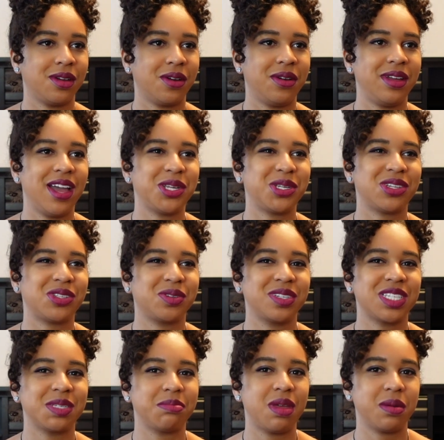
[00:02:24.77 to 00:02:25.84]
Oh yeah, she's
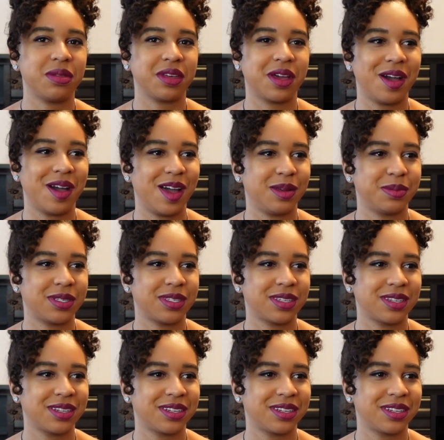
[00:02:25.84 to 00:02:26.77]
supposed to meet with the cops.